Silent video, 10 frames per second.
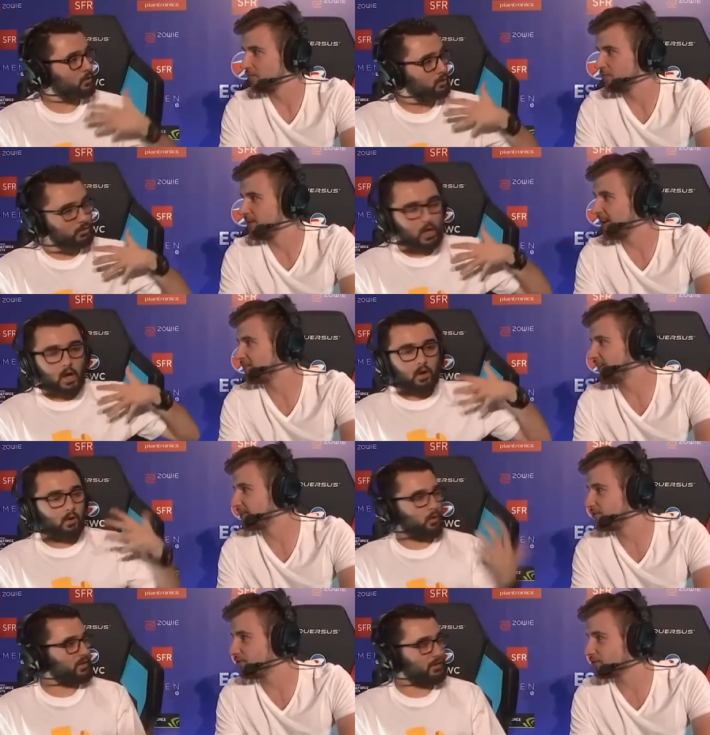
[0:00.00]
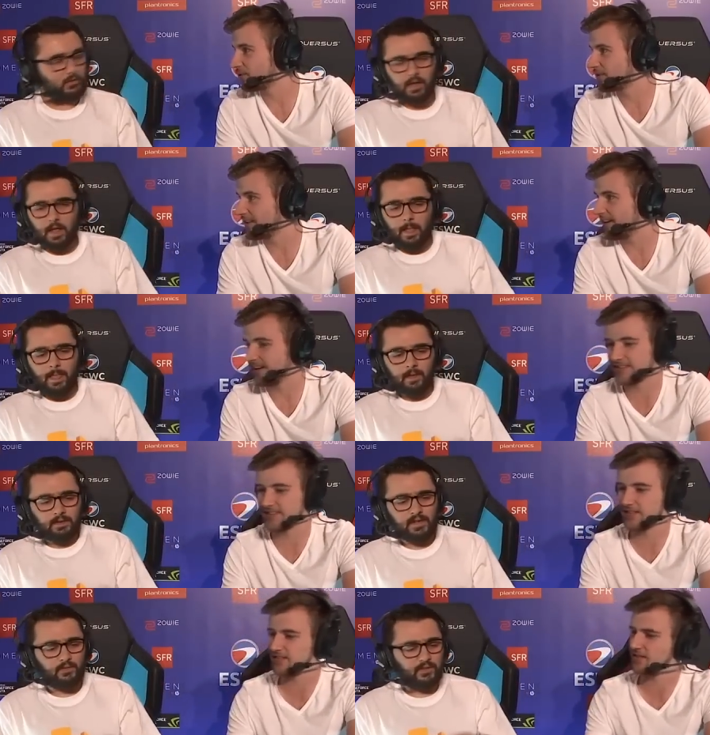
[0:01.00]
Speaker 1: the Royal Giant because Surgical, he's
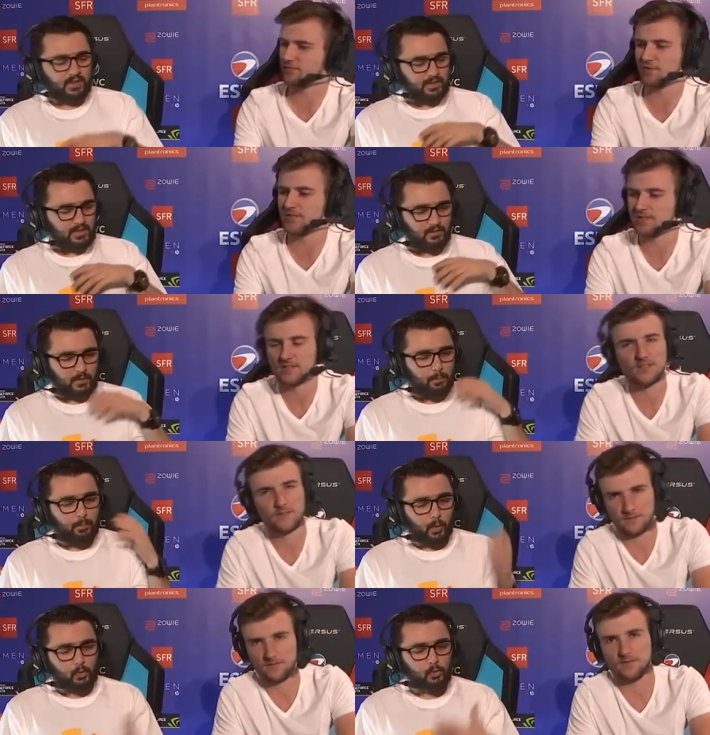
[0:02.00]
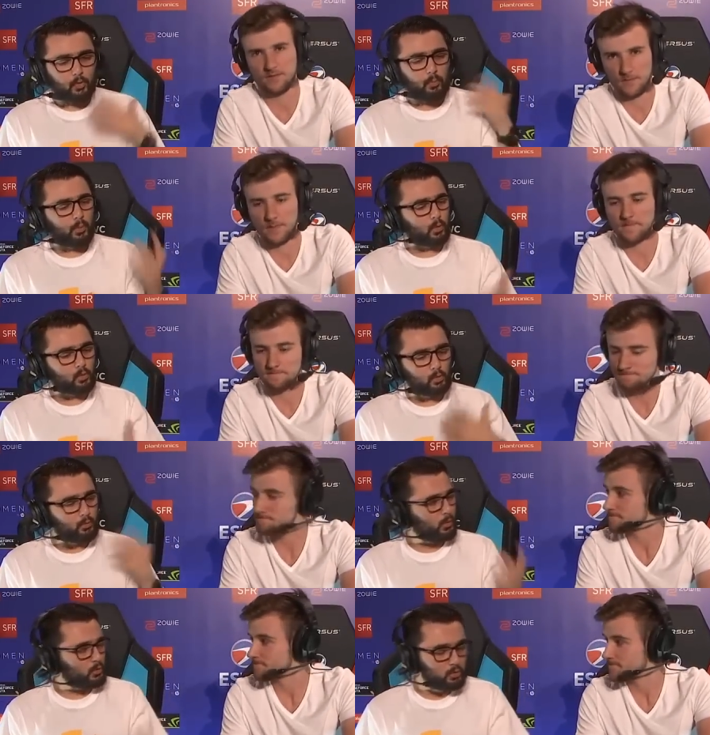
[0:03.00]
got. A, I think he has to choose a third deck
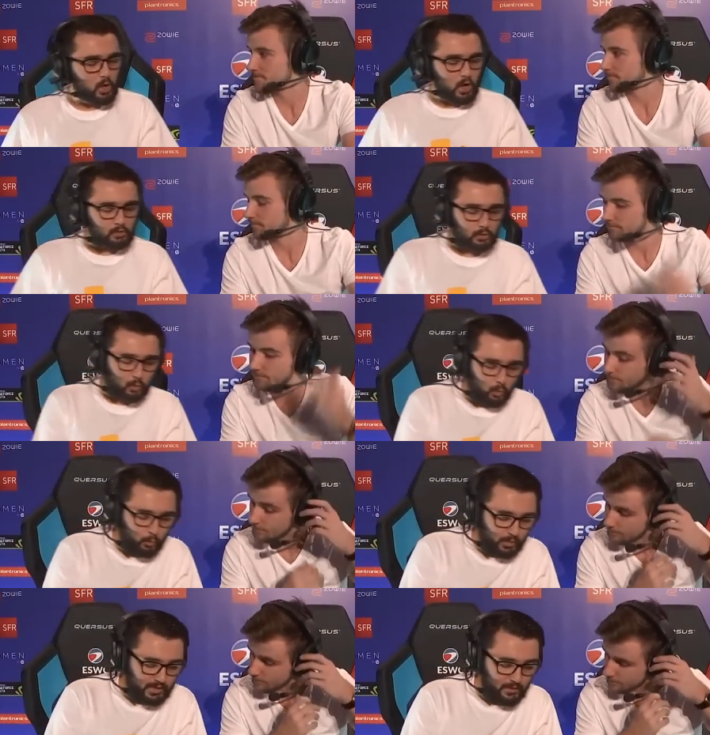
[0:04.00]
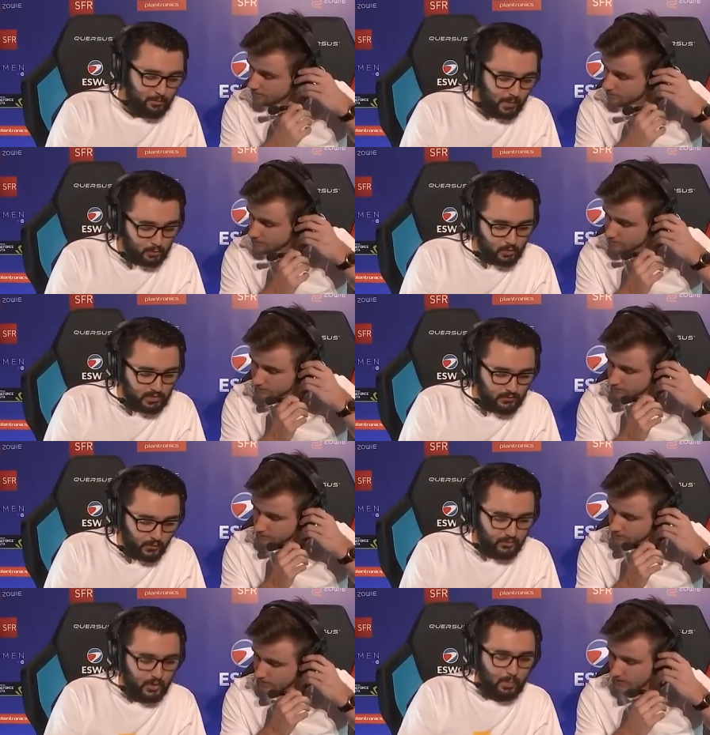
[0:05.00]
we haven't seen yet. I mean,
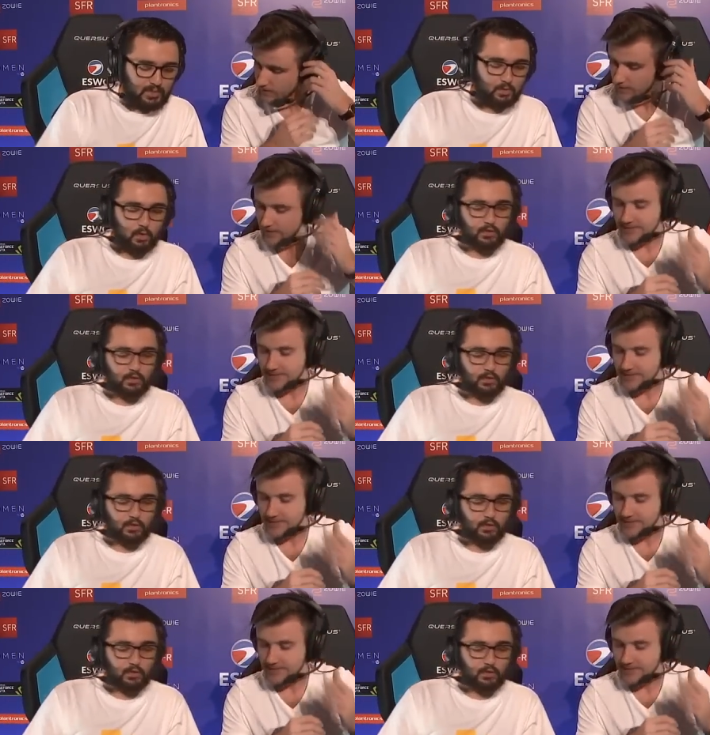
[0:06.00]
maybe something